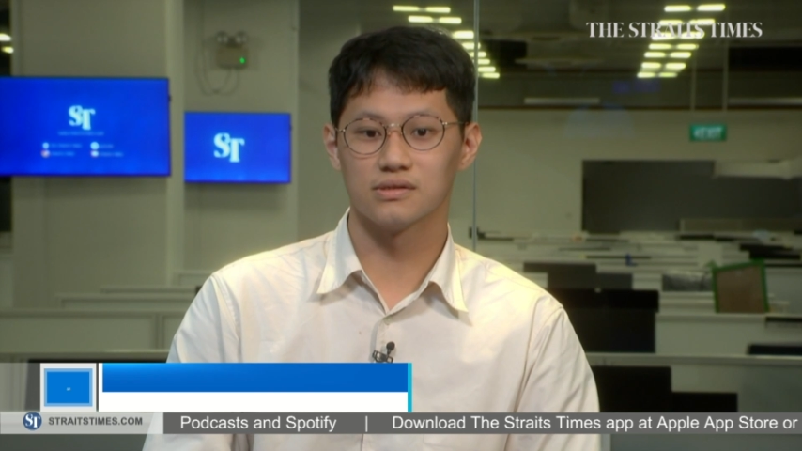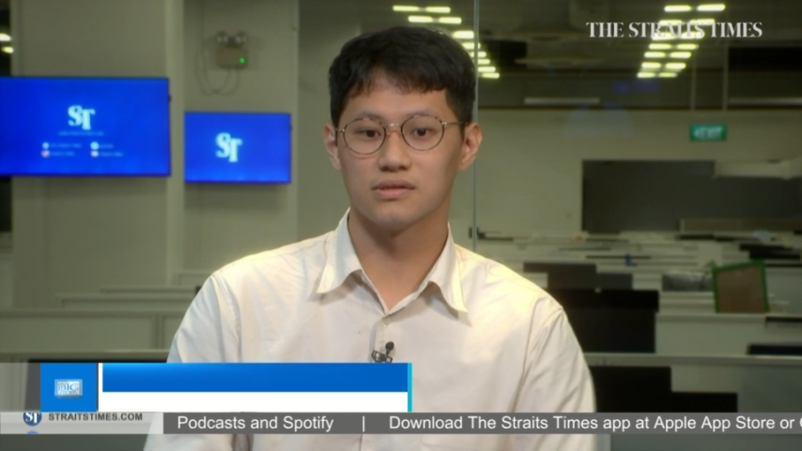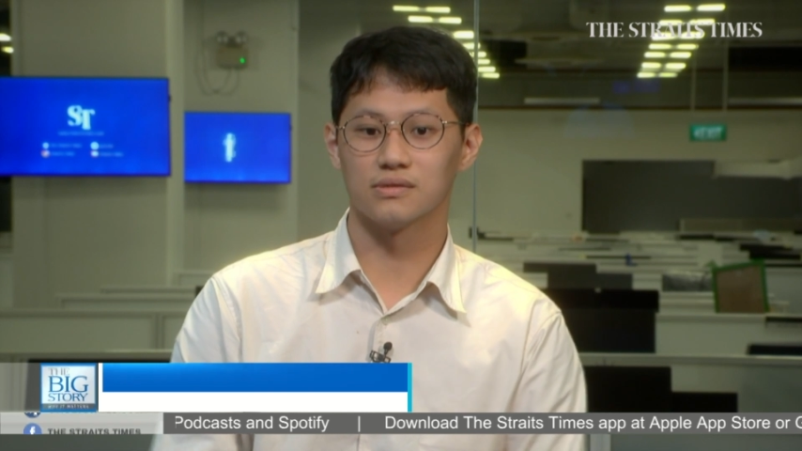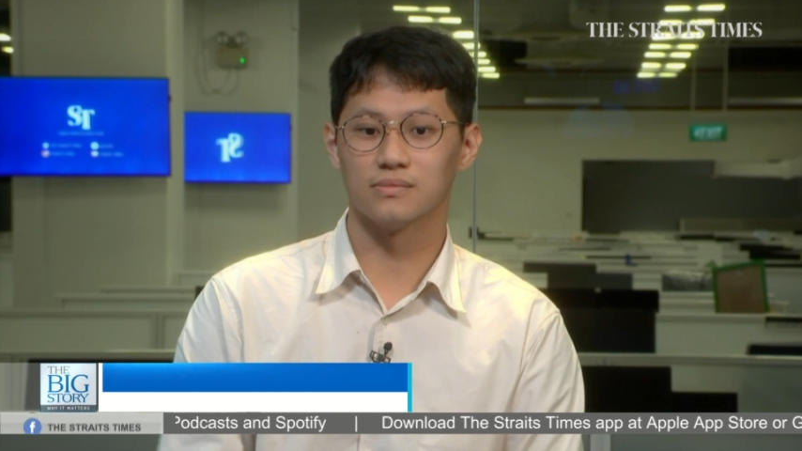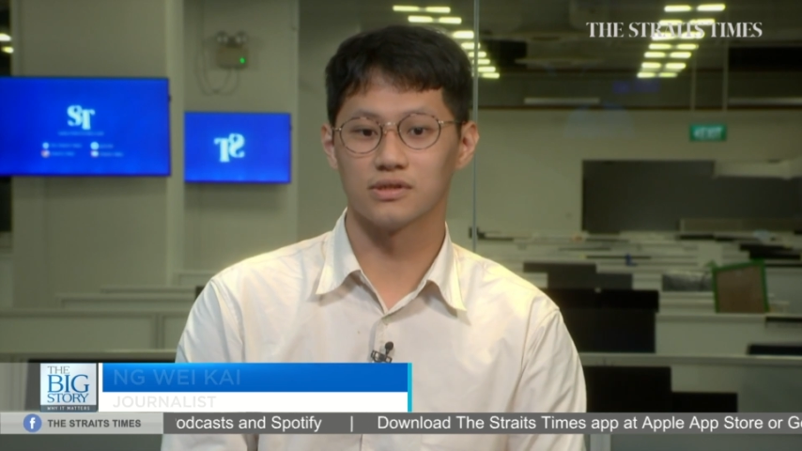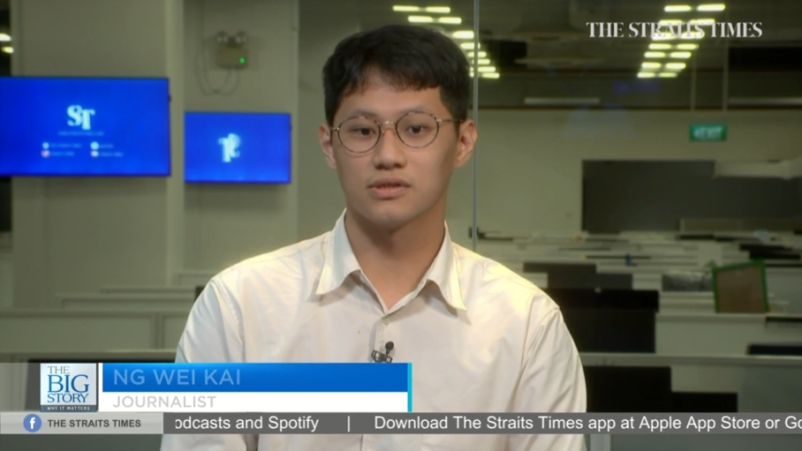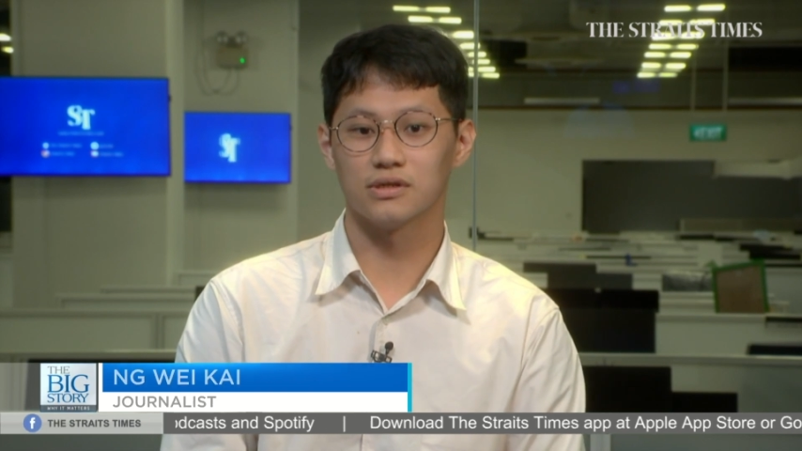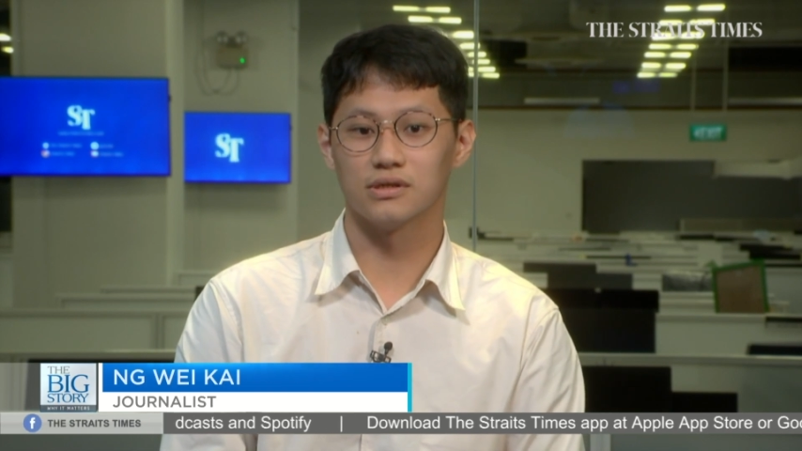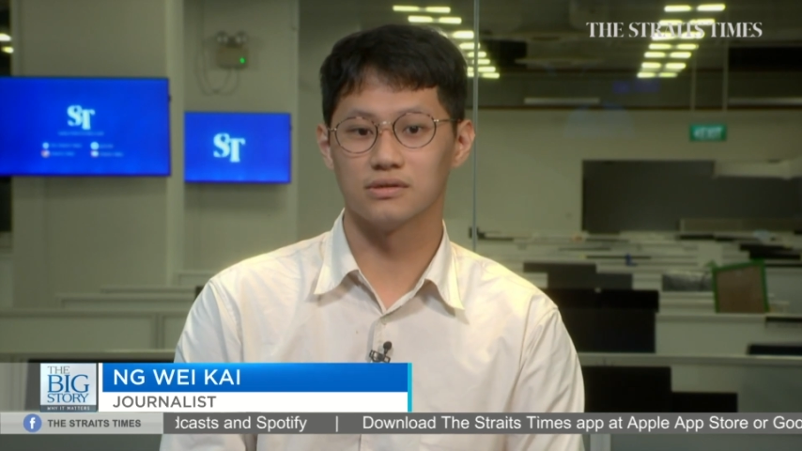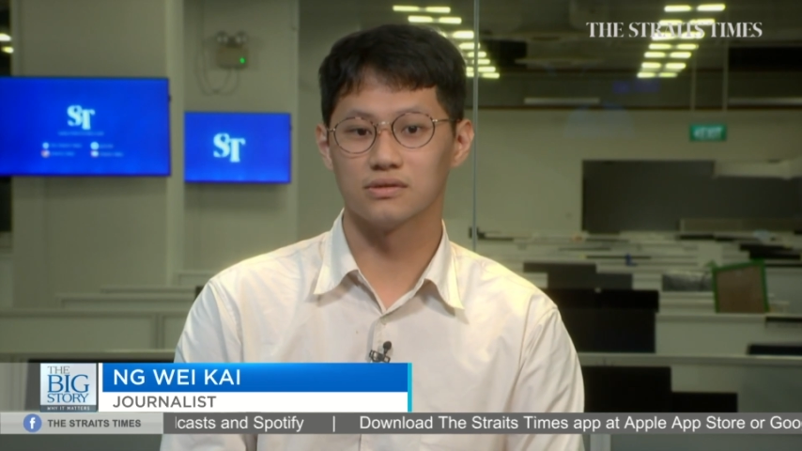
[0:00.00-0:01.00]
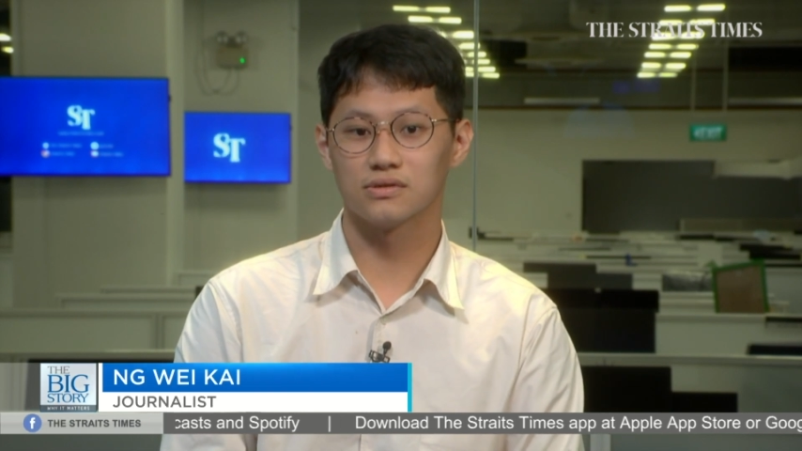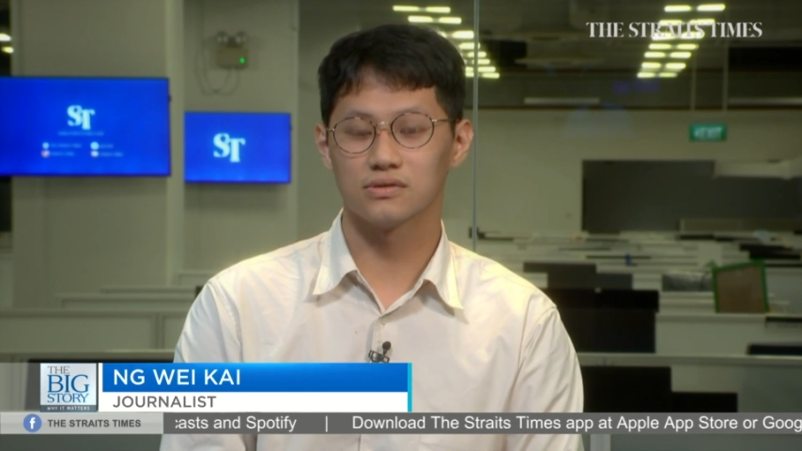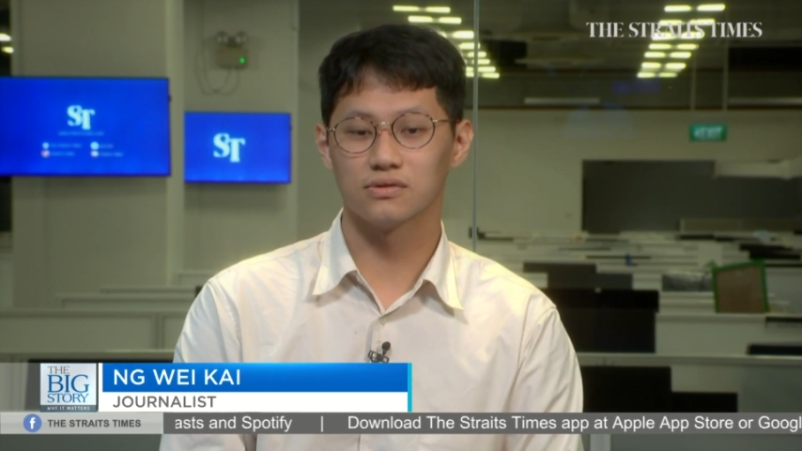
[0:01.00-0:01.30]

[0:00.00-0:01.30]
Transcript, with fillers: system must change.